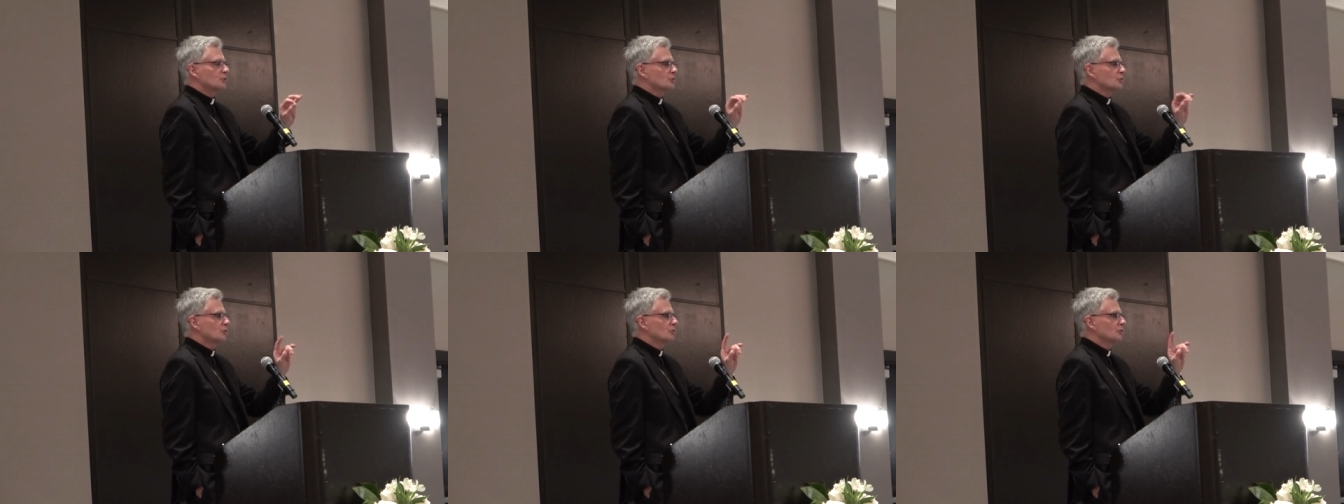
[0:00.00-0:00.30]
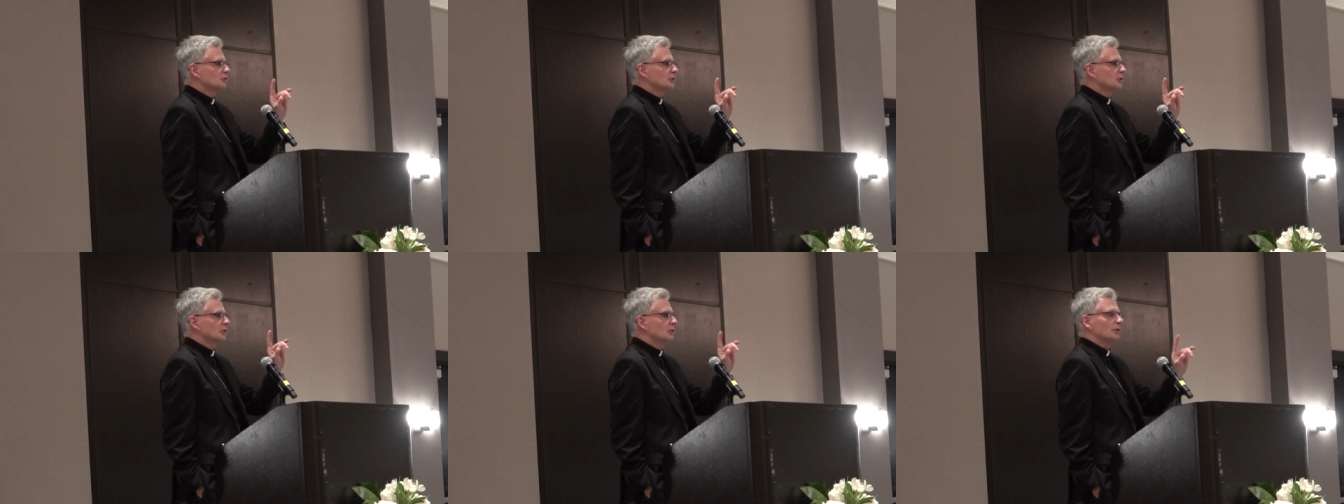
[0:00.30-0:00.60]
We're
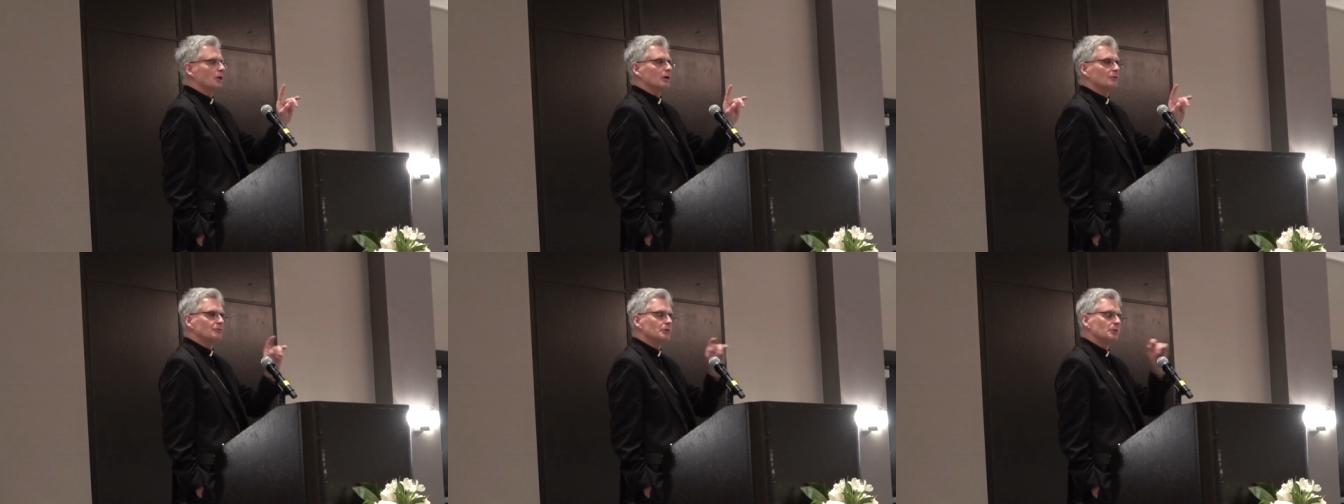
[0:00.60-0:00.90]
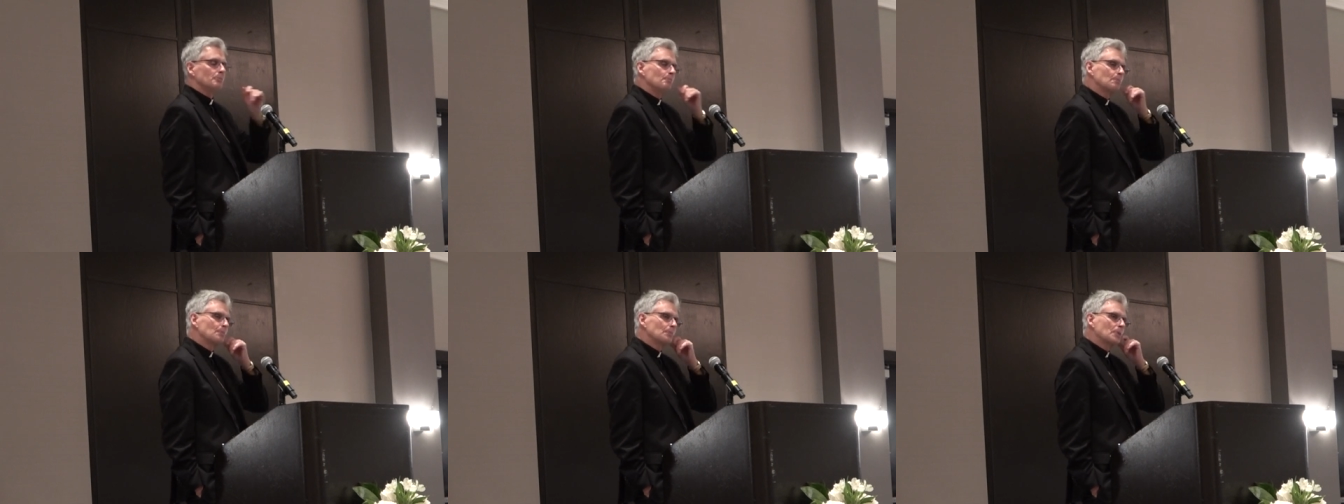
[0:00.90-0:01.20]
told that he loved
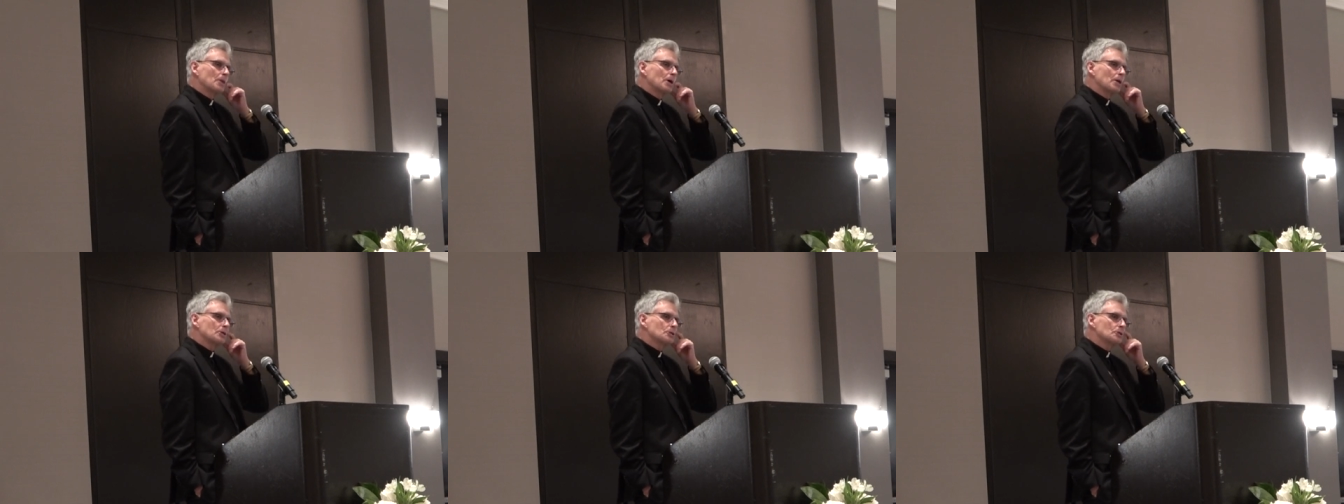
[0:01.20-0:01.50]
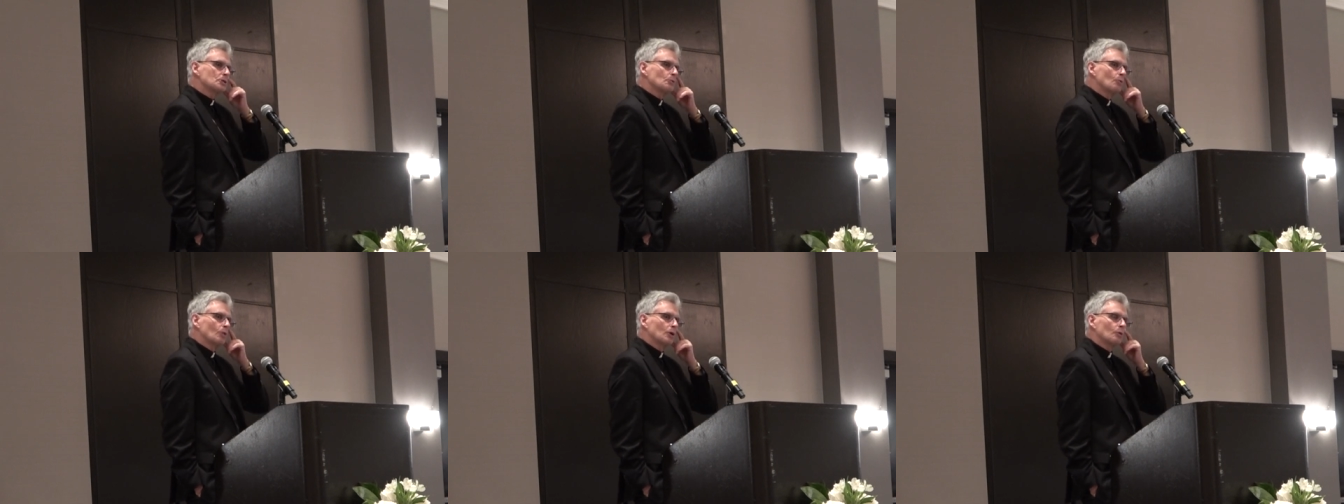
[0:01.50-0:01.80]
him, that
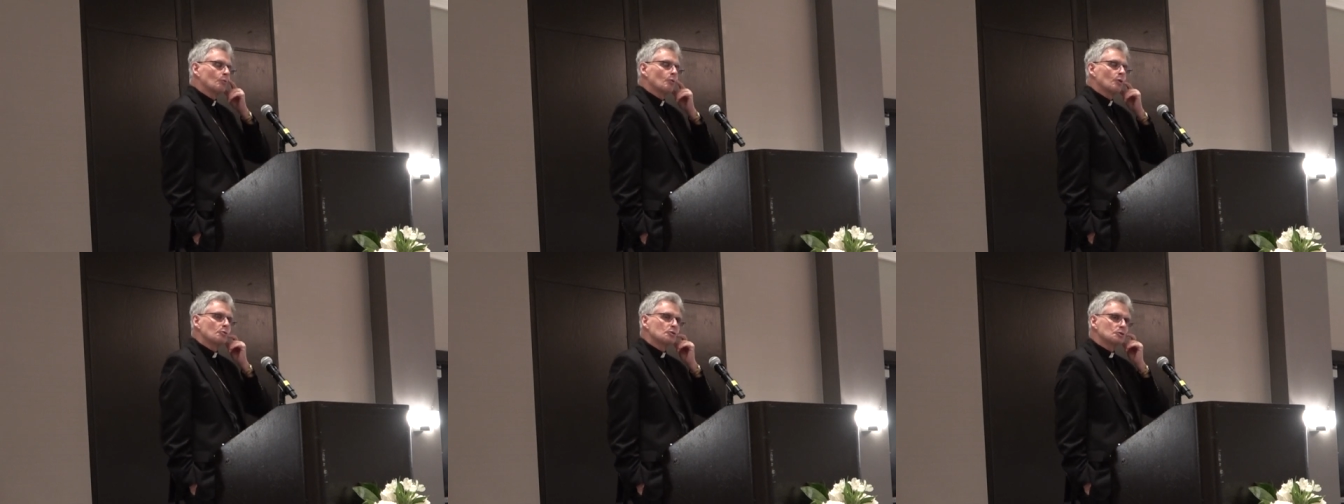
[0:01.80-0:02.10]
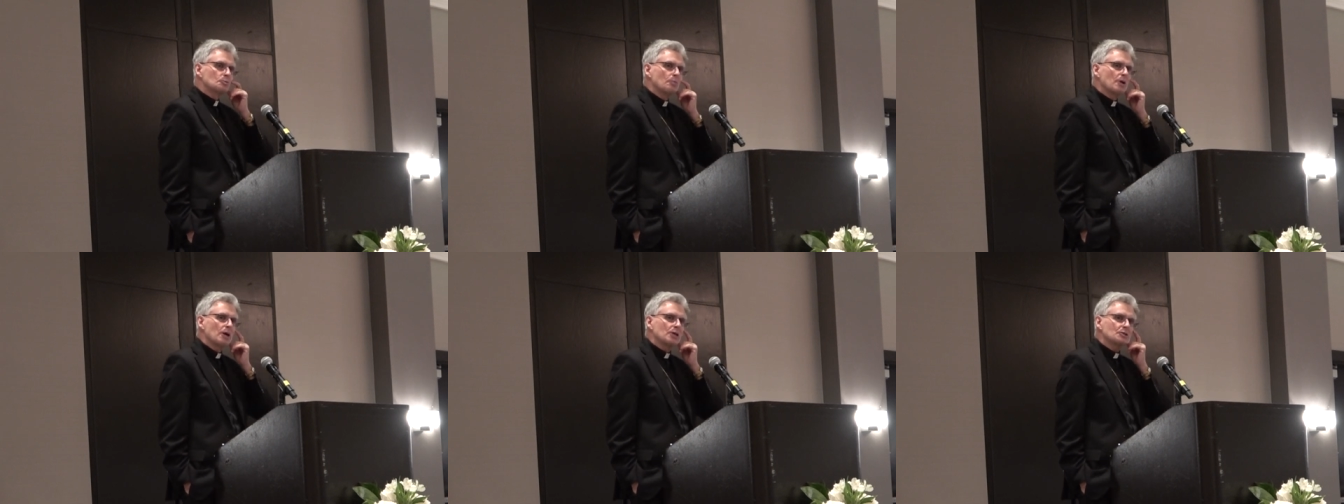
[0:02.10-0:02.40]
is, he wanted what
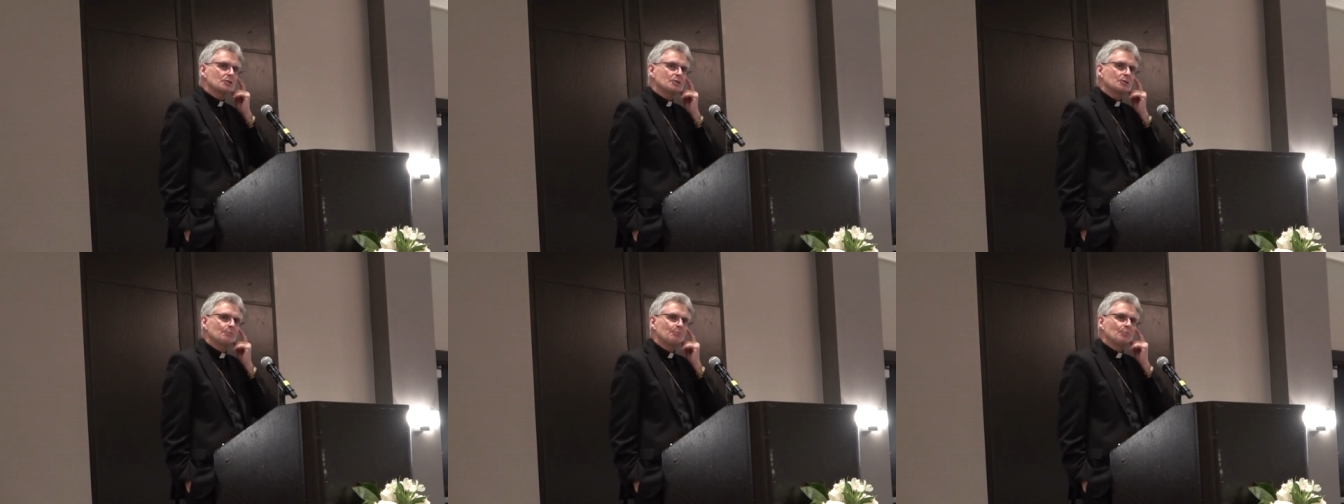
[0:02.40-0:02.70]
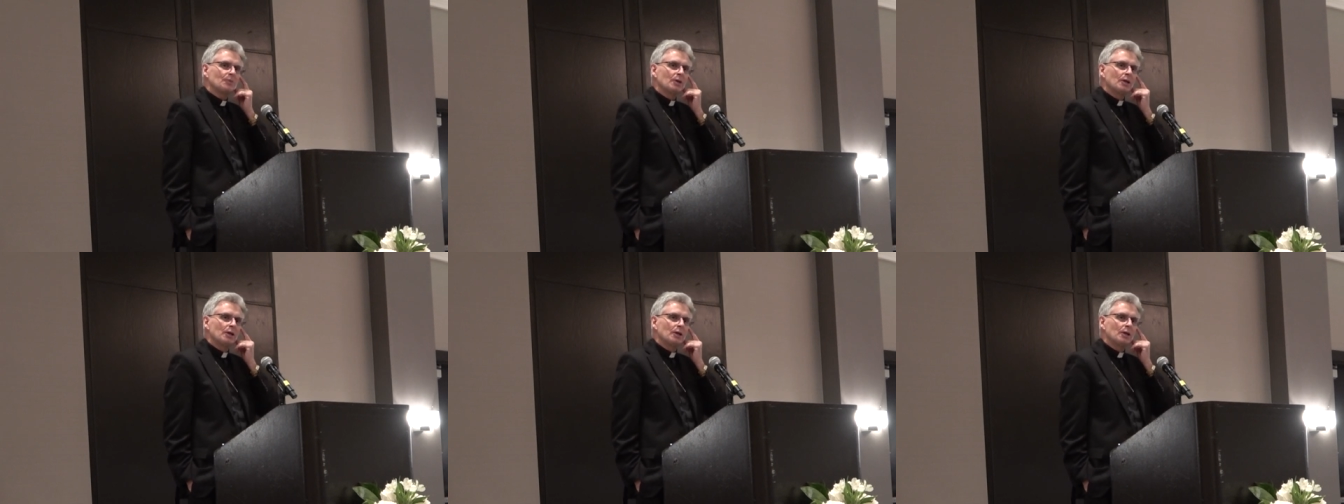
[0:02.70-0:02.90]
was best.